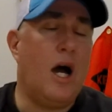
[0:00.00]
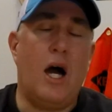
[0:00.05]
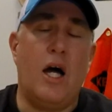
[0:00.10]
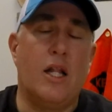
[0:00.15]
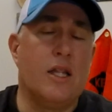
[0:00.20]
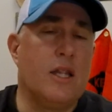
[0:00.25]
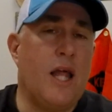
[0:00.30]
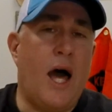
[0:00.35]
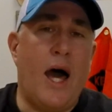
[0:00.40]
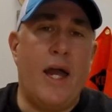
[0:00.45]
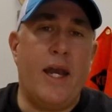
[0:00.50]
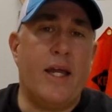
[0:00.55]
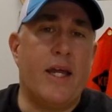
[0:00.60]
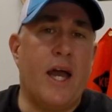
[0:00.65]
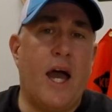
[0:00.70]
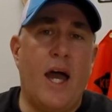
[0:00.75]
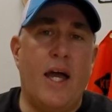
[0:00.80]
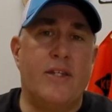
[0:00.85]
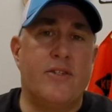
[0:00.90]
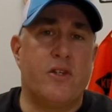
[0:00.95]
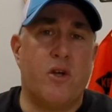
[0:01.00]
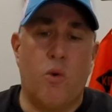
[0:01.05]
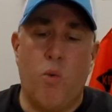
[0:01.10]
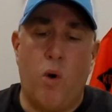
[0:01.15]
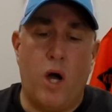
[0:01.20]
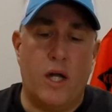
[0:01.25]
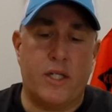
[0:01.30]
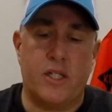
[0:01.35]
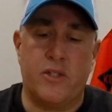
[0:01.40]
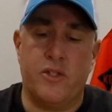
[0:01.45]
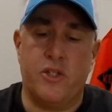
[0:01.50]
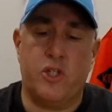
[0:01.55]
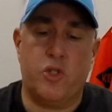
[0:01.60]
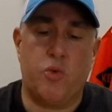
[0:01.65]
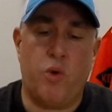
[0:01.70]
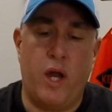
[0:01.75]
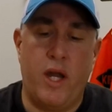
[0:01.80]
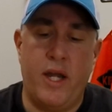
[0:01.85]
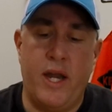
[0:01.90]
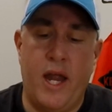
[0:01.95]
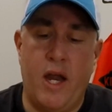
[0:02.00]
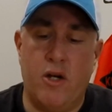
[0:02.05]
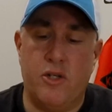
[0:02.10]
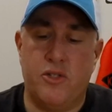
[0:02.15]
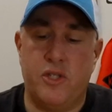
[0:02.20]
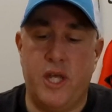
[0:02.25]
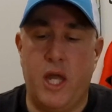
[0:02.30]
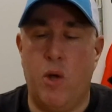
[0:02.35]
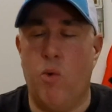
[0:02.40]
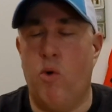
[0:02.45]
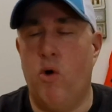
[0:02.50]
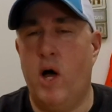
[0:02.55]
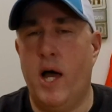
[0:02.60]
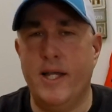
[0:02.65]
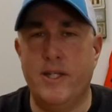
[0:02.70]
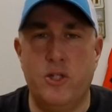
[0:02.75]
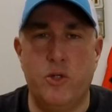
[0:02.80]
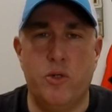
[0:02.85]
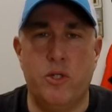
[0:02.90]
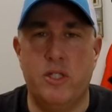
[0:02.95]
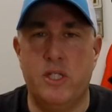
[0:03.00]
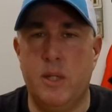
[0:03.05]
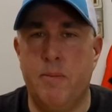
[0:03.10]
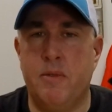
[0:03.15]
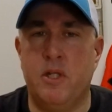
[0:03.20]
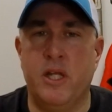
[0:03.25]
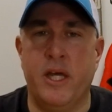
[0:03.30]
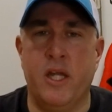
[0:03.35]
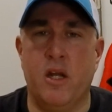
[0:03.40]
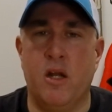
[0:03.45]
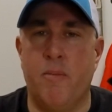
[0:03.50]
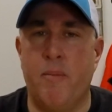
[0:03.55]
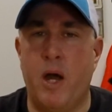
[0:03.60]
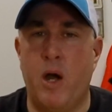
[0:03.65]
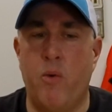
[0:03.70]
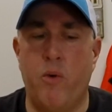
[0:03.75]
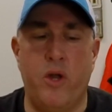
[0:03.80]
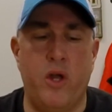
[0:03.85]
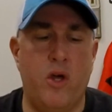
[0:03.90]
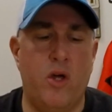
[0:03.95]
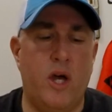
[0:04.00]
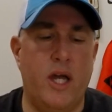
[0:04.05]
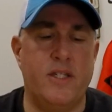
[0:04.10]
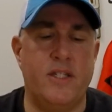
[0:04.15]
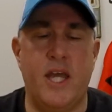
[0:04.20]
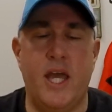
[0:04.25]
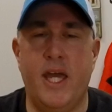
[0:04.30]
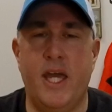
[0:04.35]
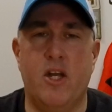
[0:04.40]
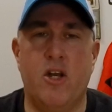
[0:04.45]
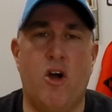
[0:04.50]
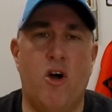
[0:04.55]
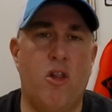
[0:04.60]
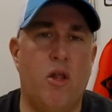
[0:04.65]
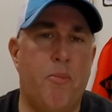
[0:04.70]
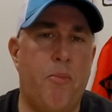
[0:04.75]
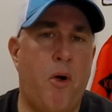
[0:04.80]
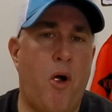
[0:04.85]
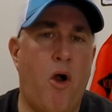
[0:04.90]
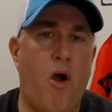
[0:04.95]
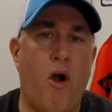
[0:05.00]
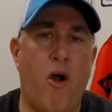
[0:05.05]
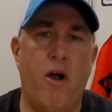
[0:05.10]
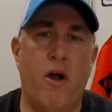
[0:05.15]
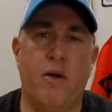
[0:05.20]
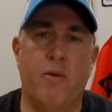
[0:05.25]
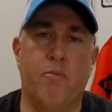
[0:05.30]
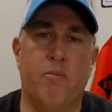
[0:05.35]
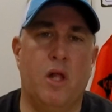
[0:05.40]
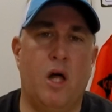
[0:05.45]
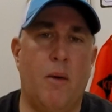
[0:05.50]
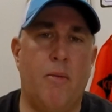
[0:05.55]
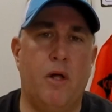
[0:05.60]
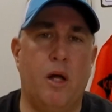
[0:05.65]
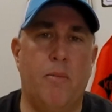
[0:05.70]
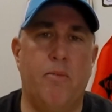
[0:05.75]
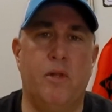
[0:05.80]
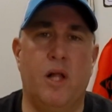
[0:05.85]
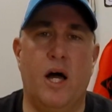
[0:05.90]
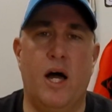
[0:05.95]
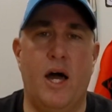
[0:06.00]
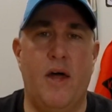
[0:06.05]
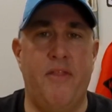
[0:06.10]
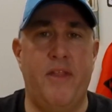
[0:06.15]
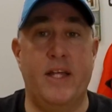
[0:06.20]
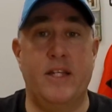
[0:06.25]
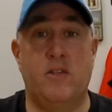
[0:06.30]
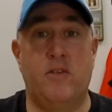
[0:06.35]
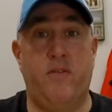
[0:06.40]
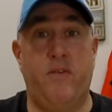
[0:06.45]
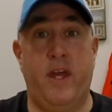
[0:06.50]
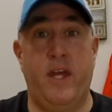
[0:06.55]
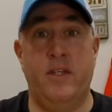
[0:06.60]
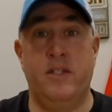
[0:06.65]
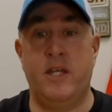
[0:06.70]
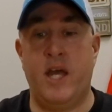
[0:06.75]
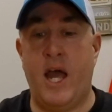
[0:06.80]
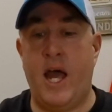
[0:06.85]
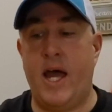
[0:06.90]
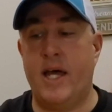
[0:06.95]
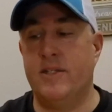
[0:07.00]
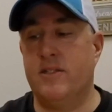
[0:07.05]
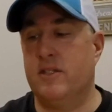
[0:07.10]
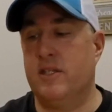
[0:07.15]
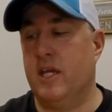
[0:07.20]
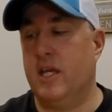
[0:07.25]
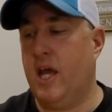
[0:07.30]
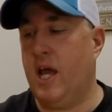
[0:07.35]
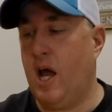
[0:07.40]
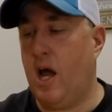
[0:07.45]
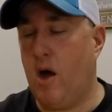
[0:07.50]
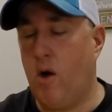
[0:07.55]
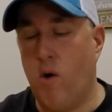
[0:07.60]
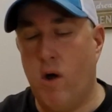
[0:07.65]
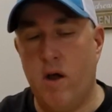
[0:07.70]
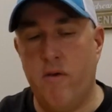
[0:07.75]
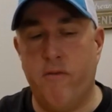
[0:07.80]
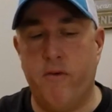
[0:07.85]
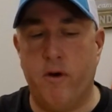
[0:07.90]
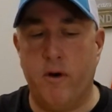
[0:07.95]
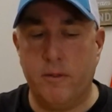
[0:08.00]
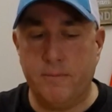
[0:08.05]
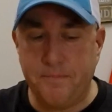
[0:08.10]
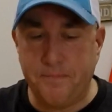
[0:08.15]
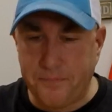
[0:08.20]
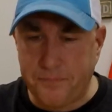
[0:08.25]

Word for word: A lot of guys that are watching this right now are saying, well, I do a deep clean on my reel, I take it all apart and blah, blah, blah, and that's fantastic. However,